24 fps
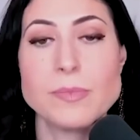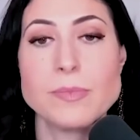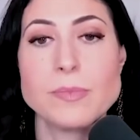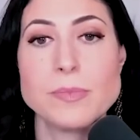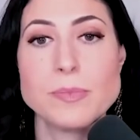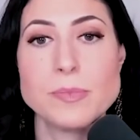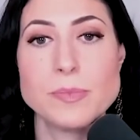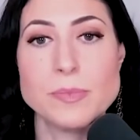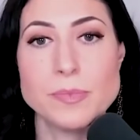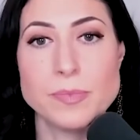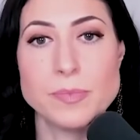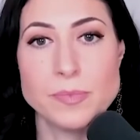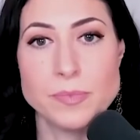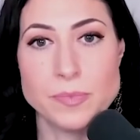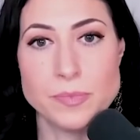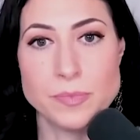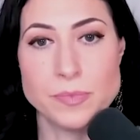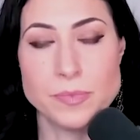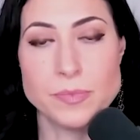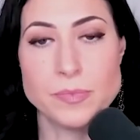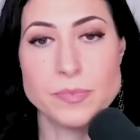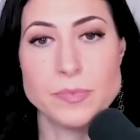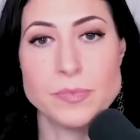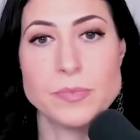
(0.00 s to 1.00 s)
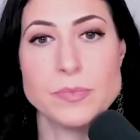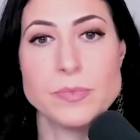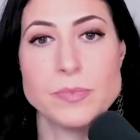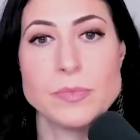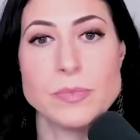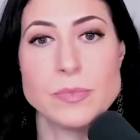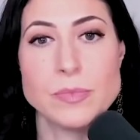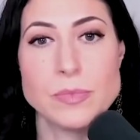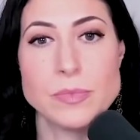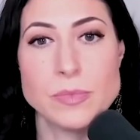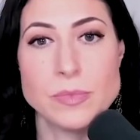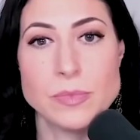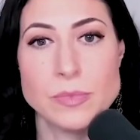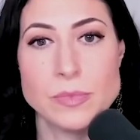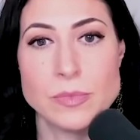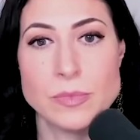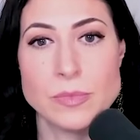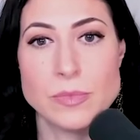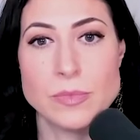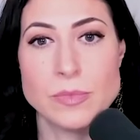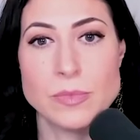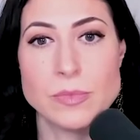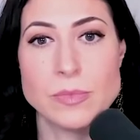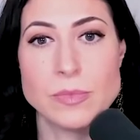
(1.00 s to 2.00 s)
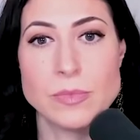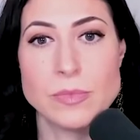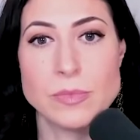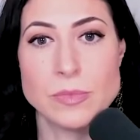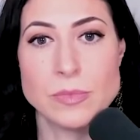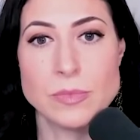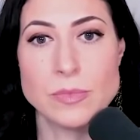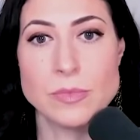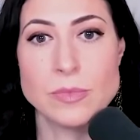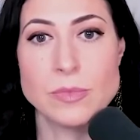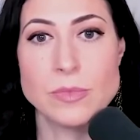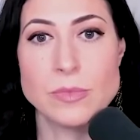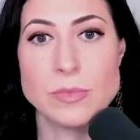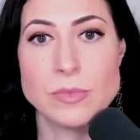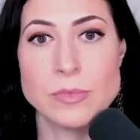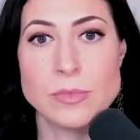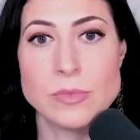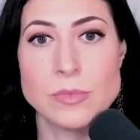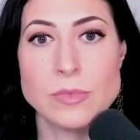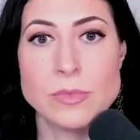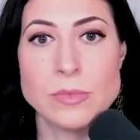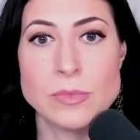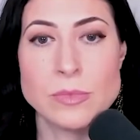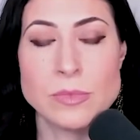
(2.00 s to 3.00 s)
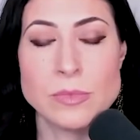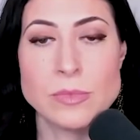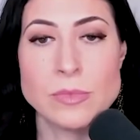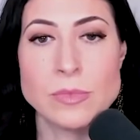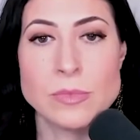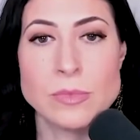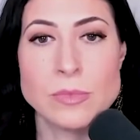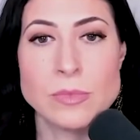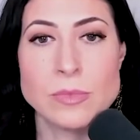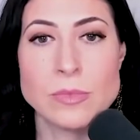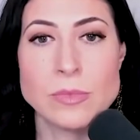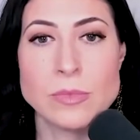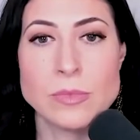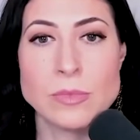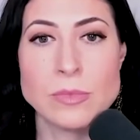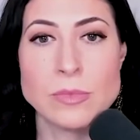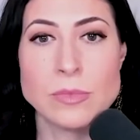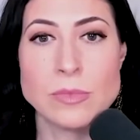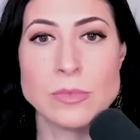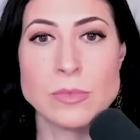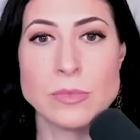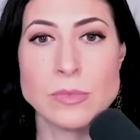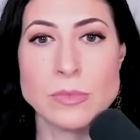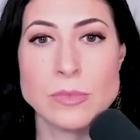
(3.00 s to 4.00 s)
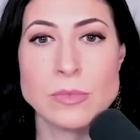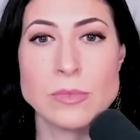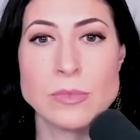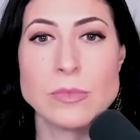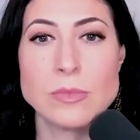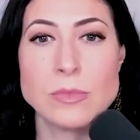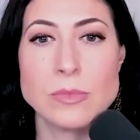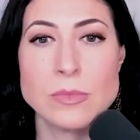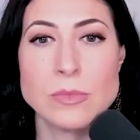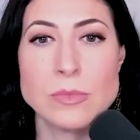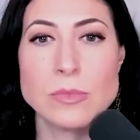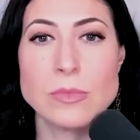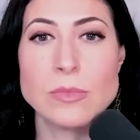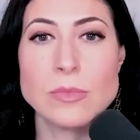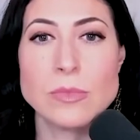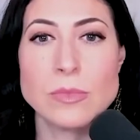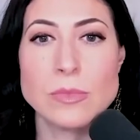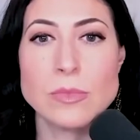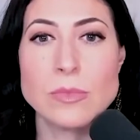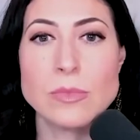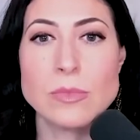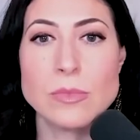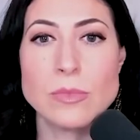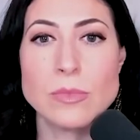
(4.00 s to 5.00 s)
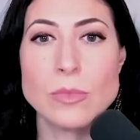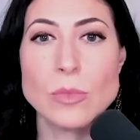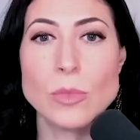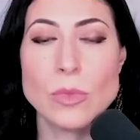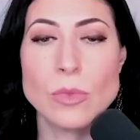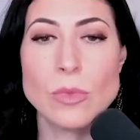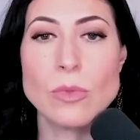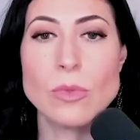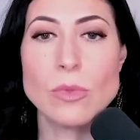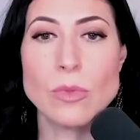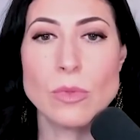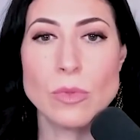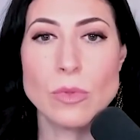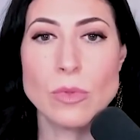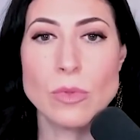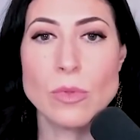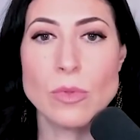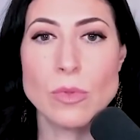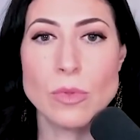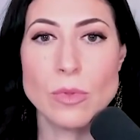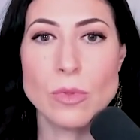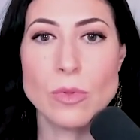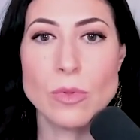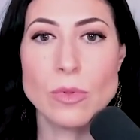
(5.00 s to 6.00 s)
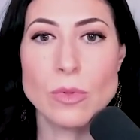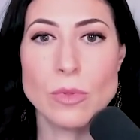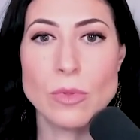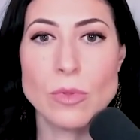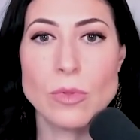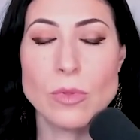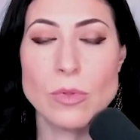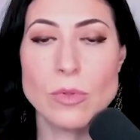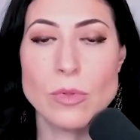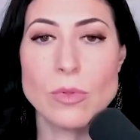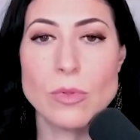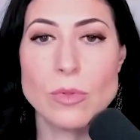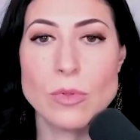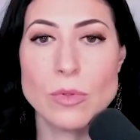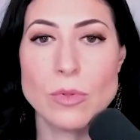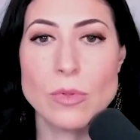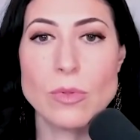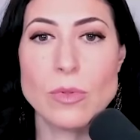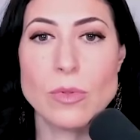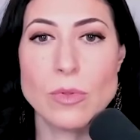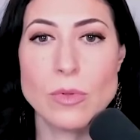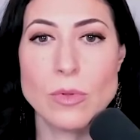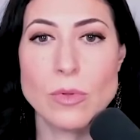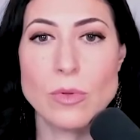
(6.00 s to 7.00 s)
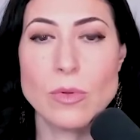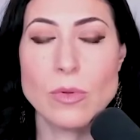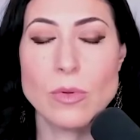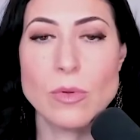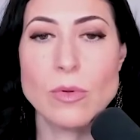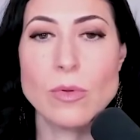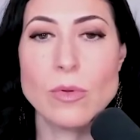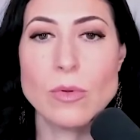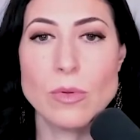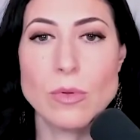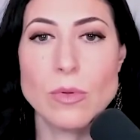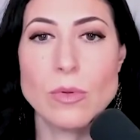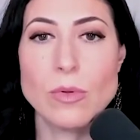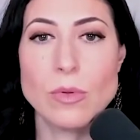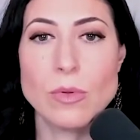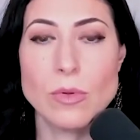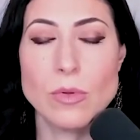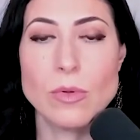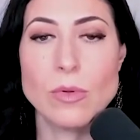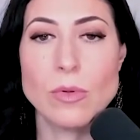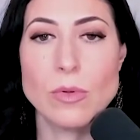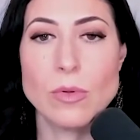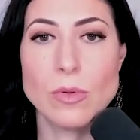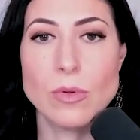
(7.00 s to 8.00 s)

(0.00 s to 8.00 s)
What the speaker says: (silent)